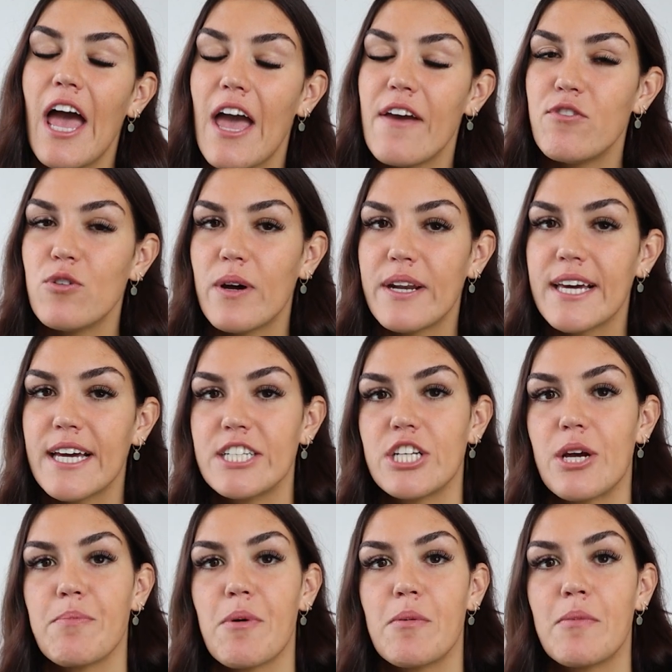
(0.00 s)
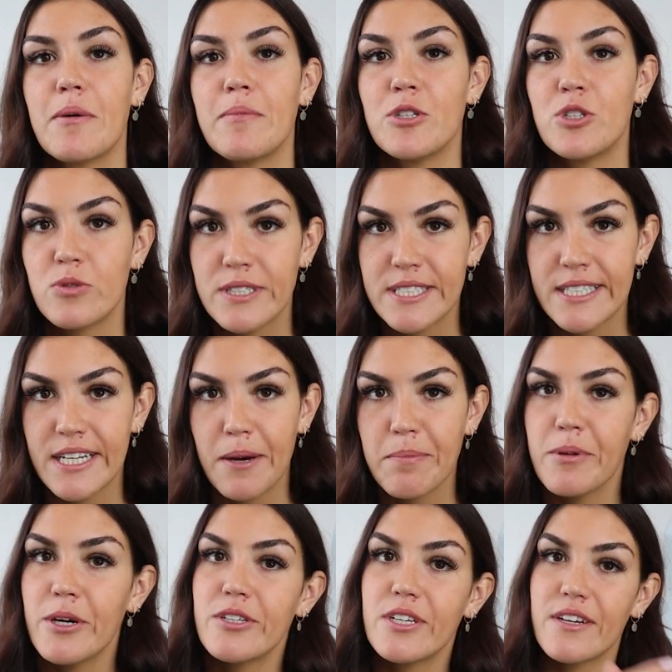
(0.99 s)
If you want to catch up on my most recent
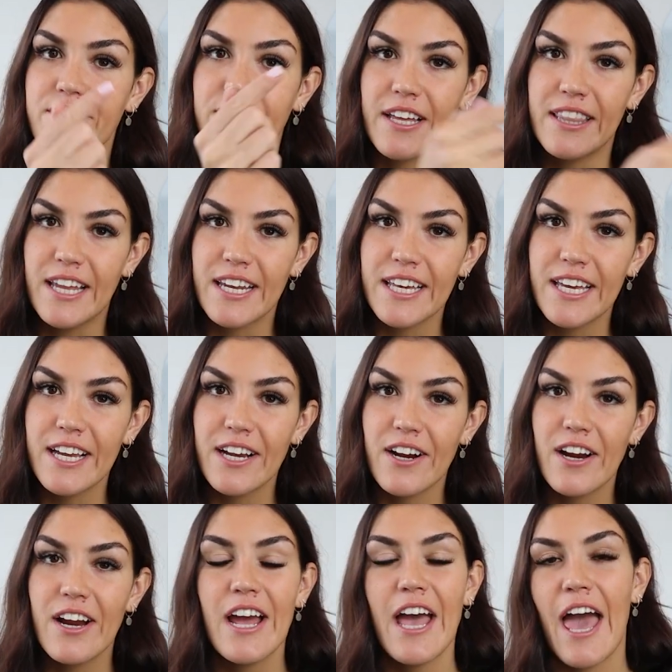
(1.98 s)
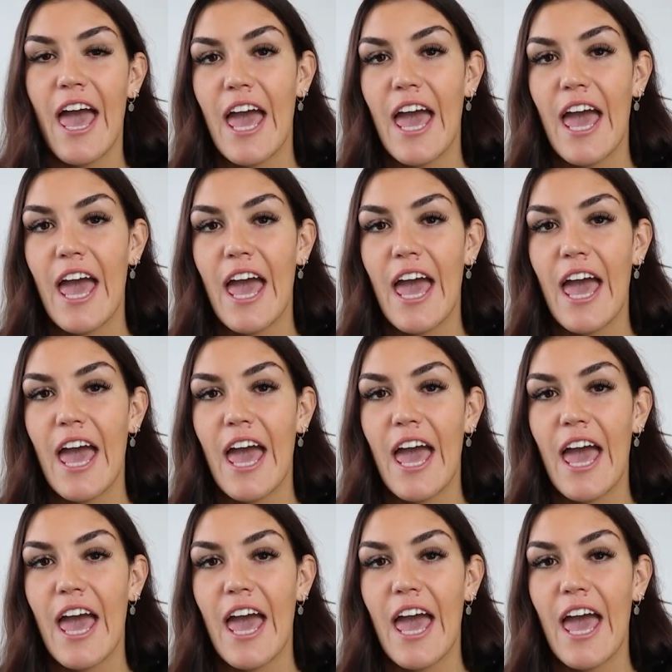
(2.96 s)
upload, you can find that here.